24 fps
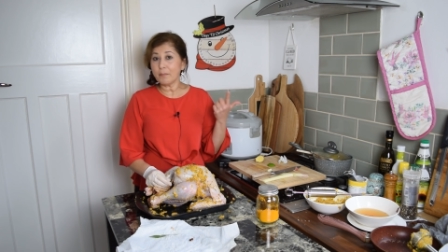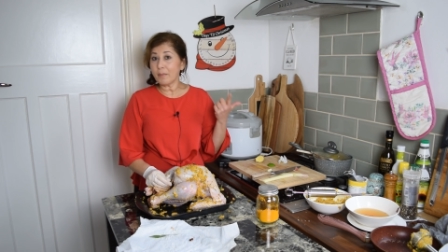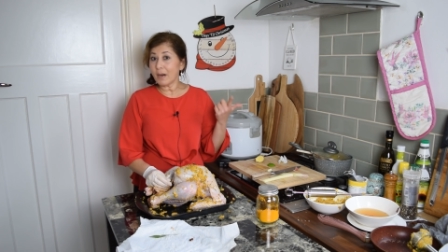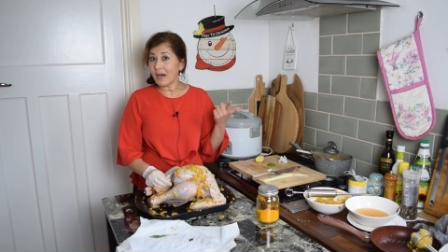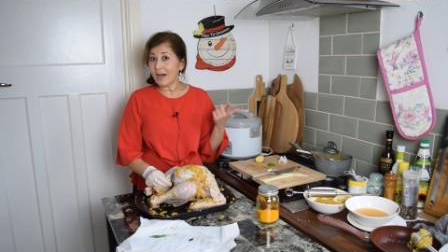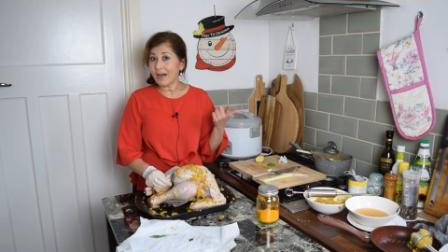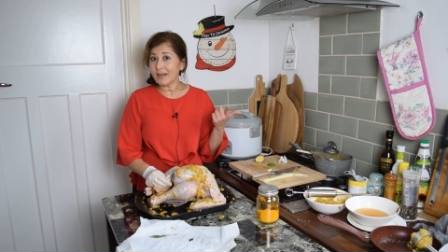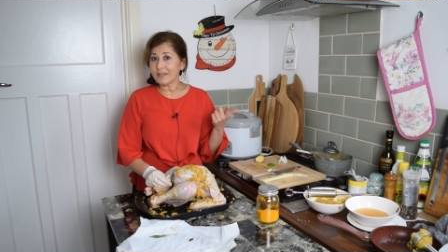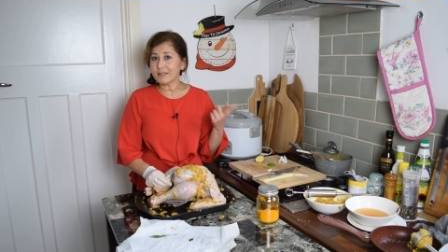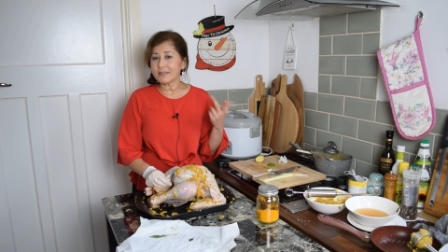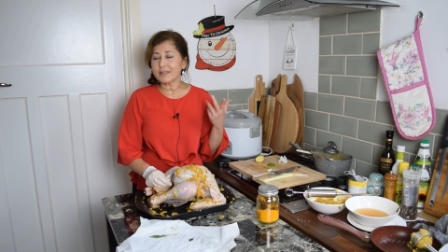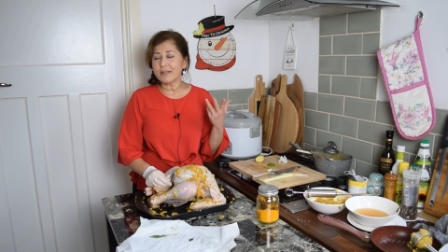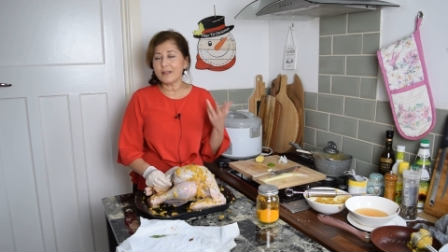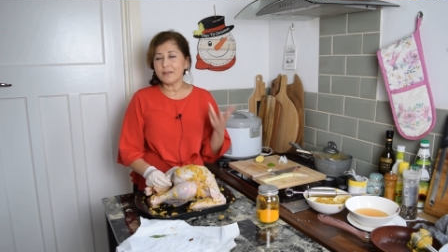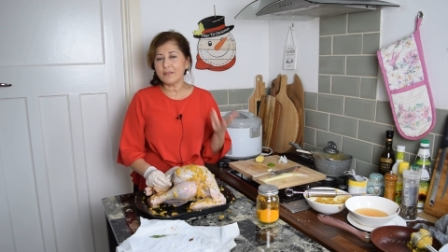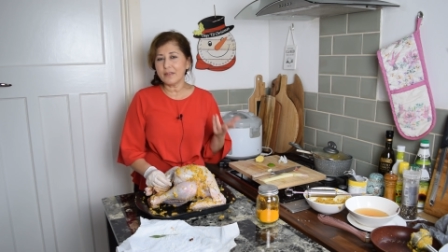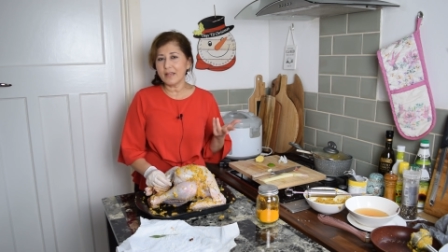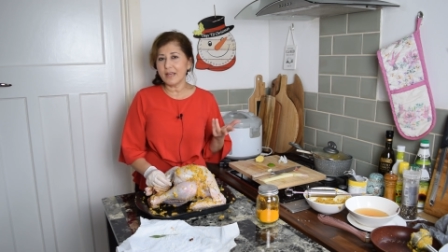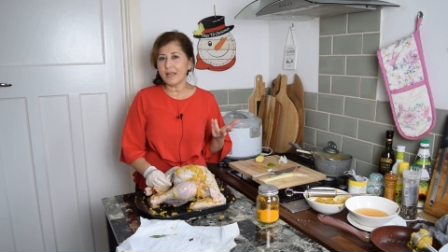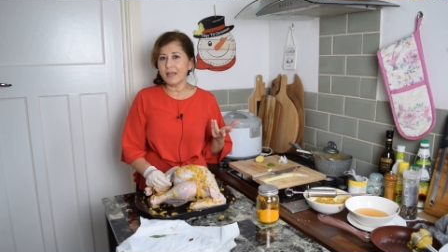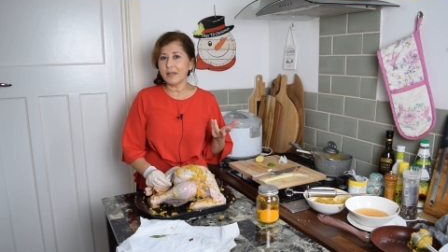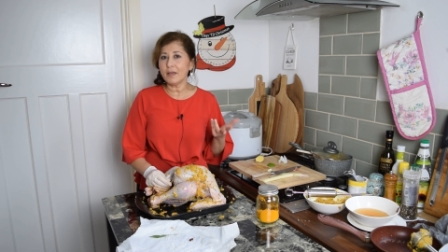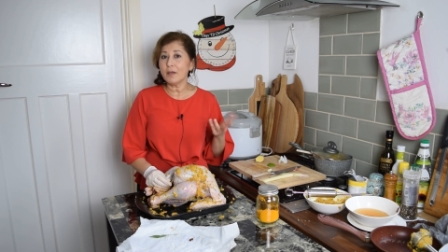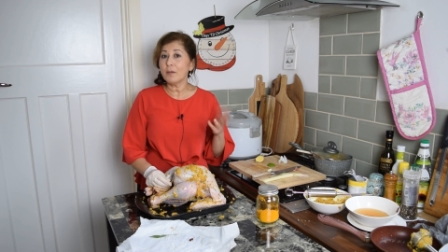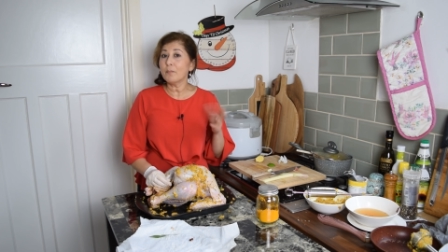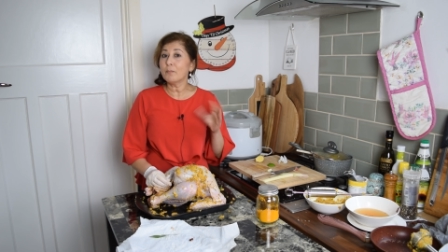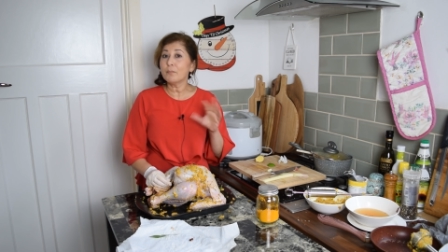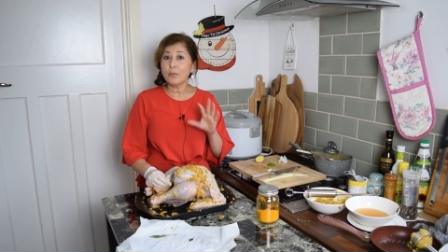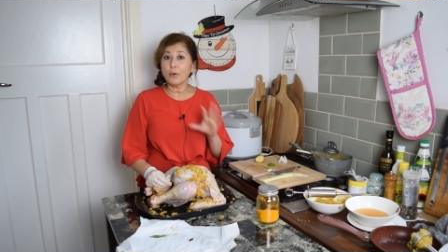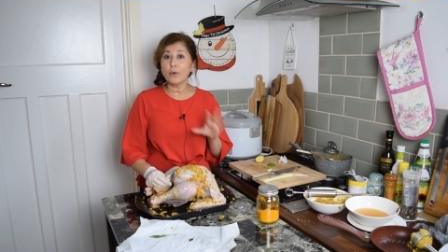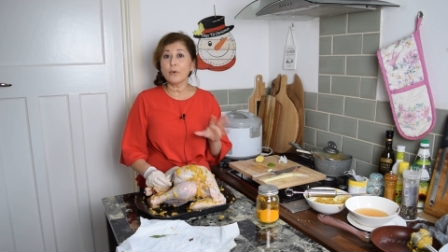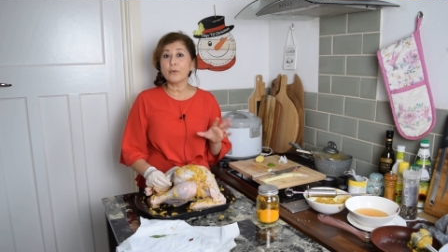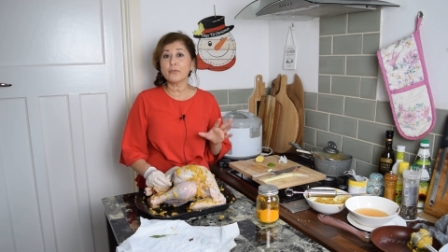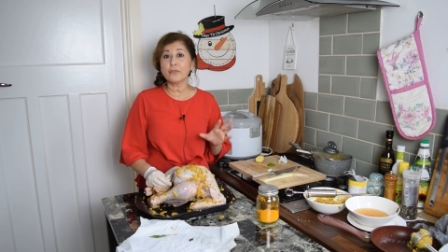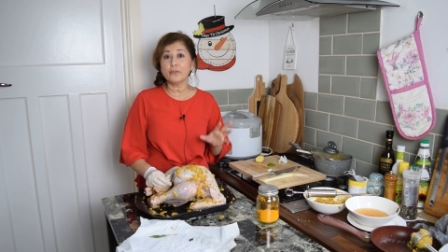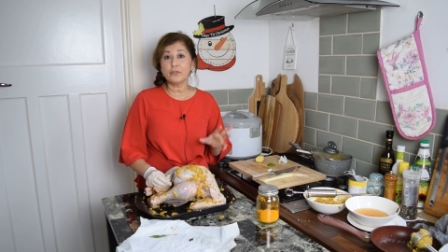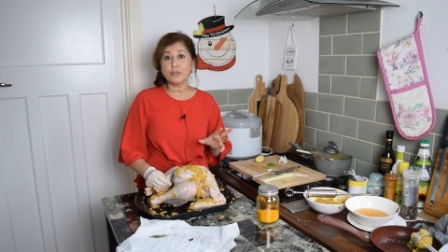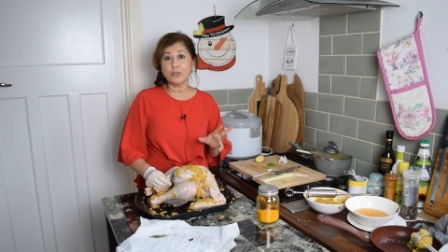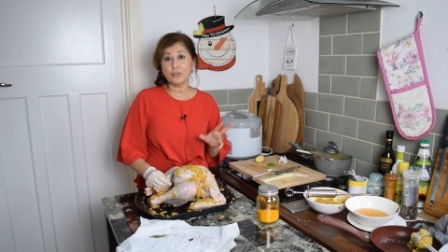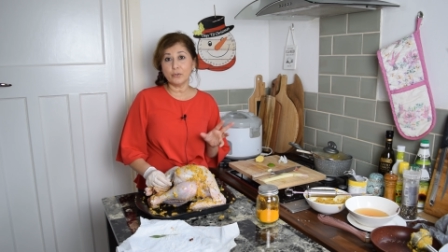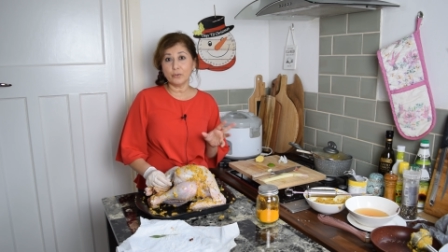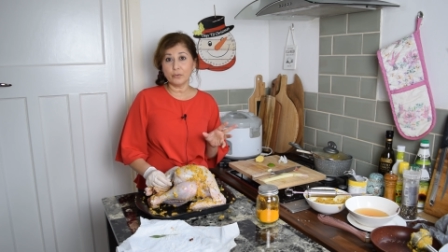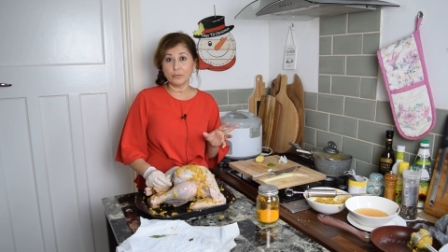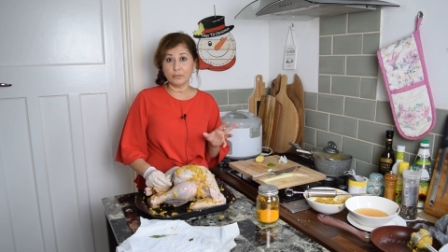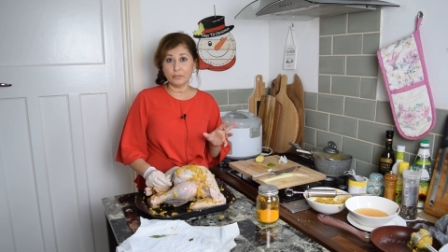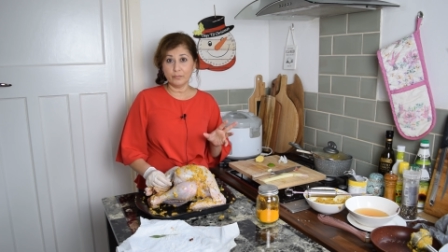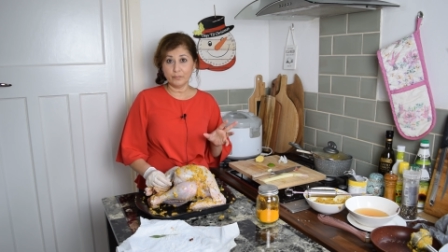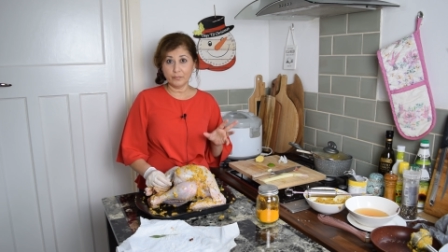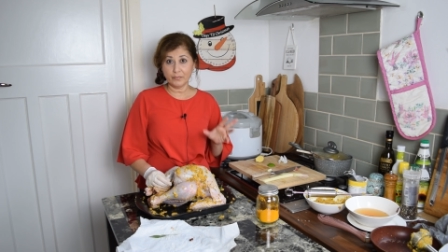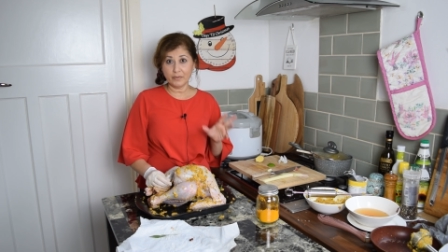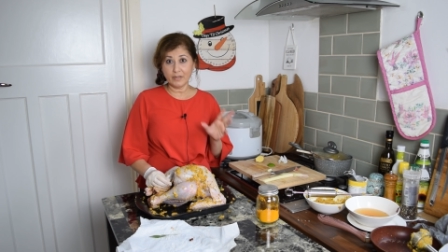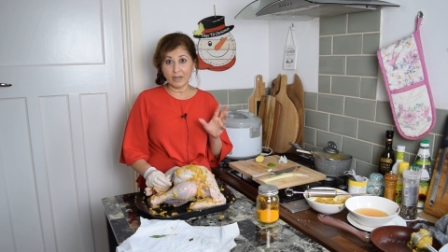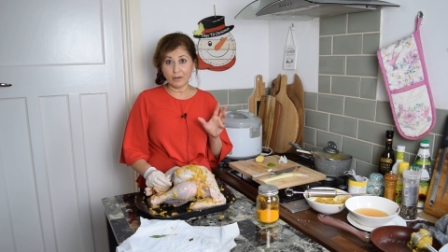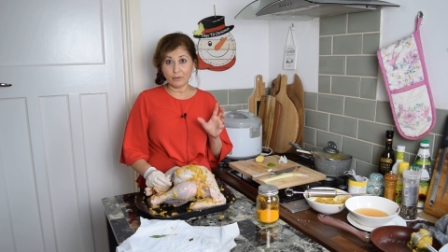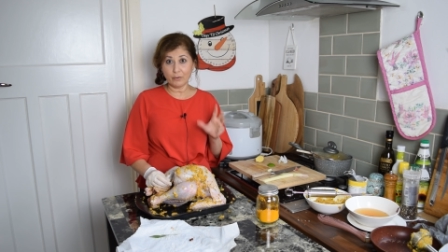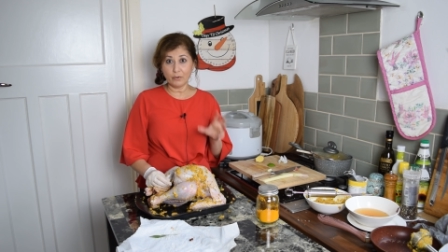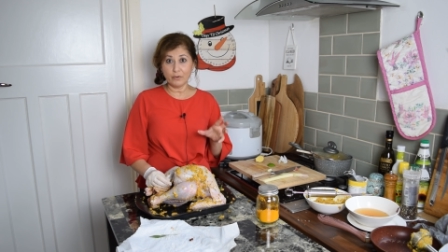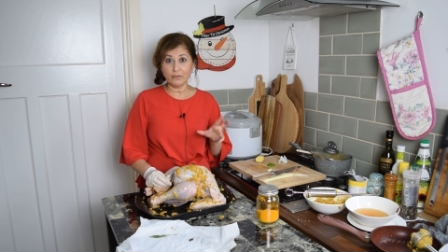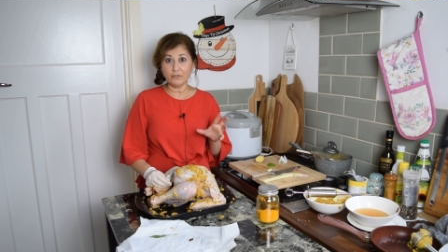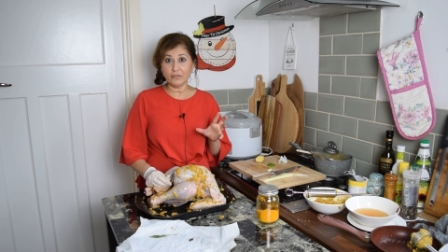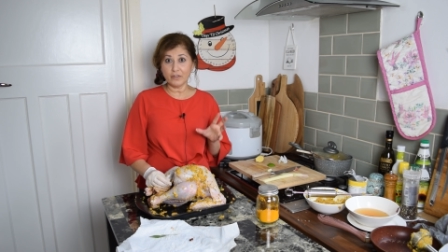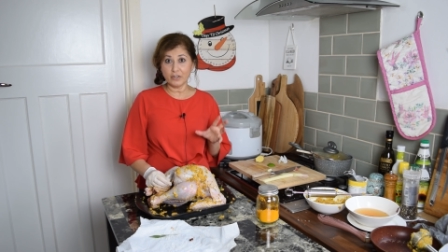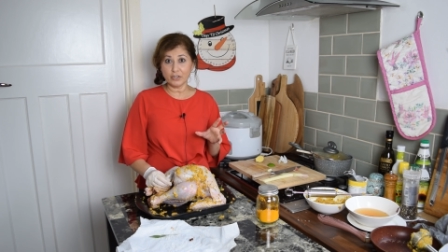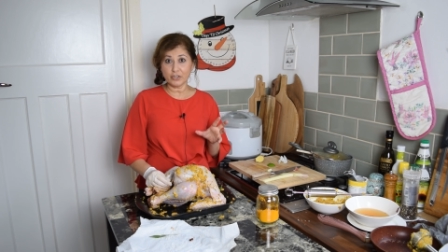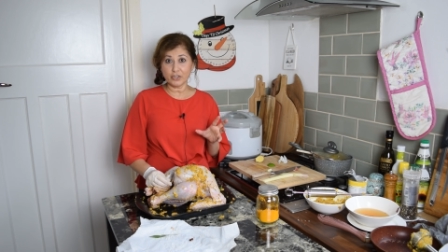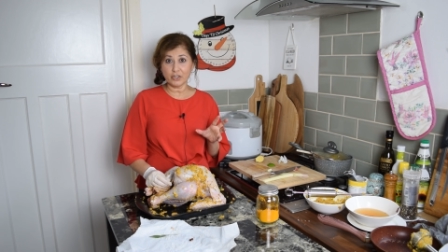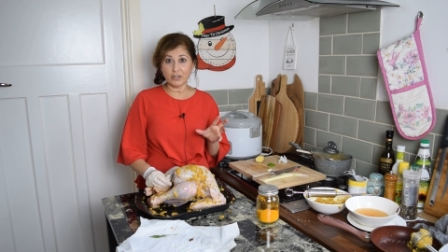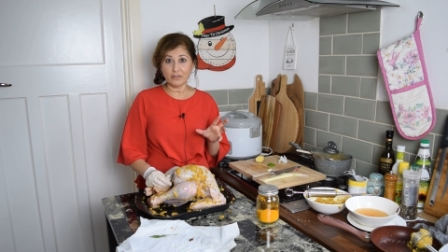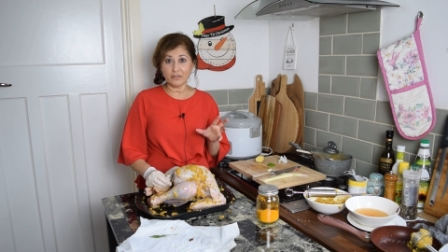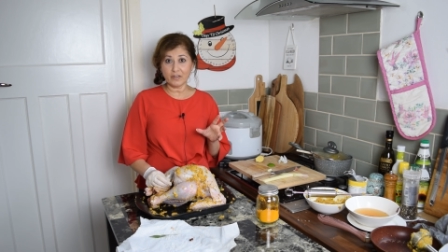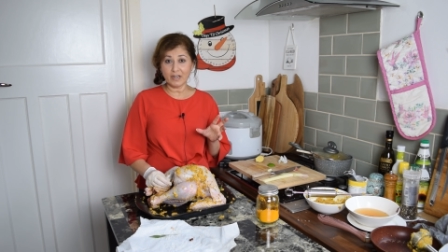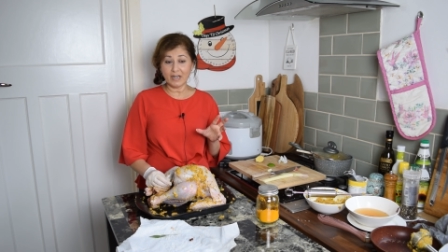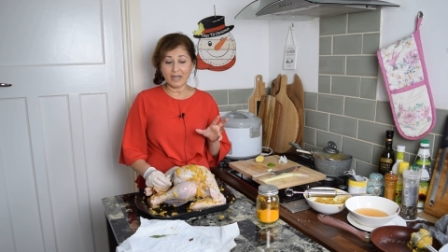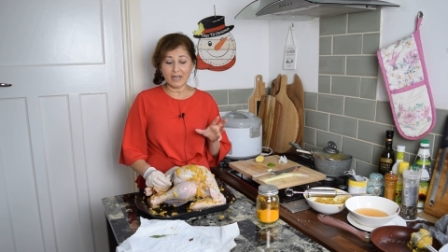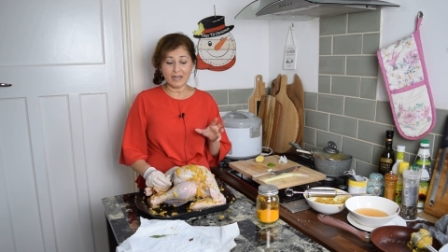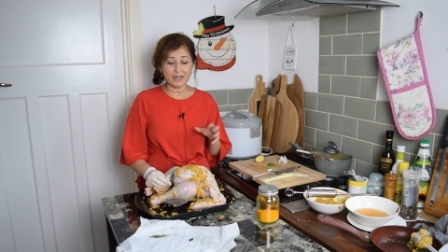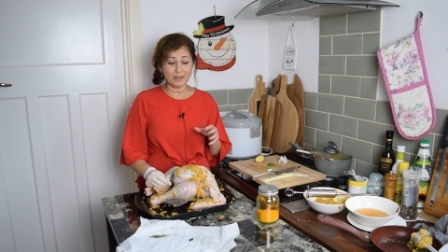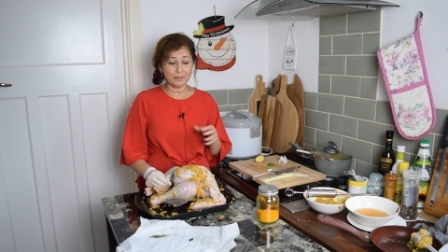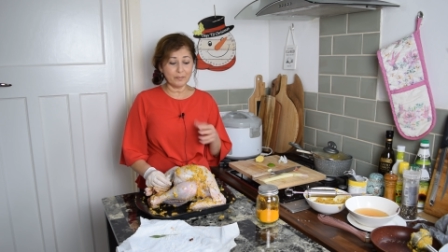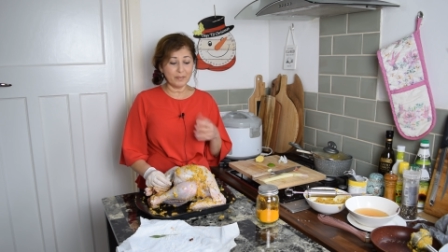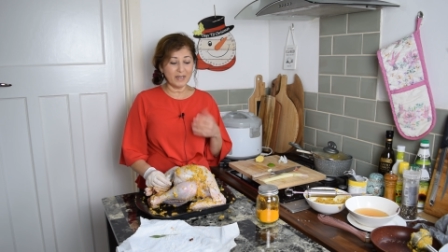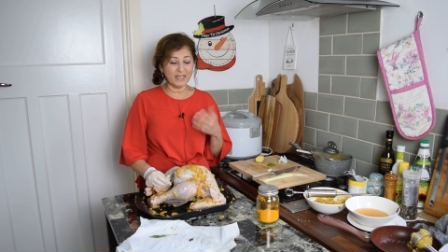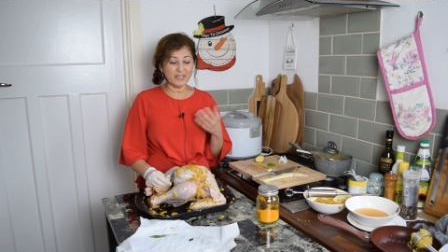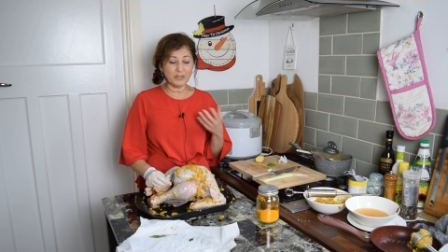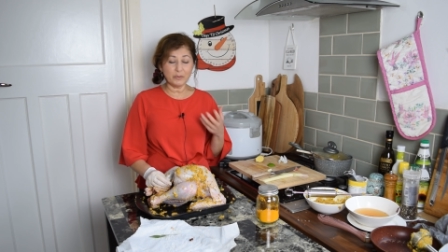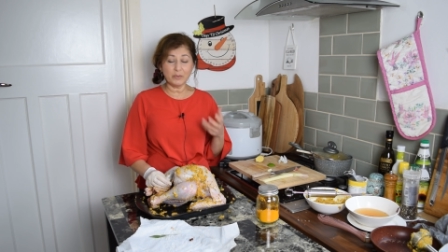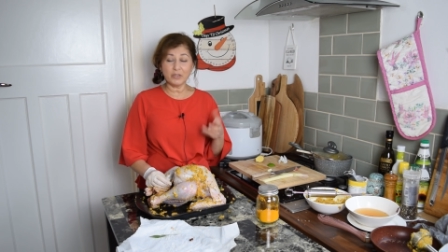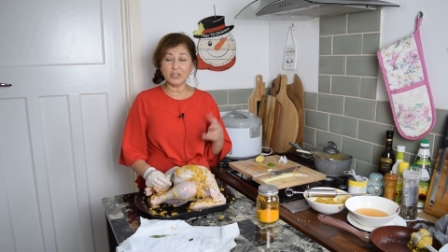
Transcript: but they both do their own version of galangal paste,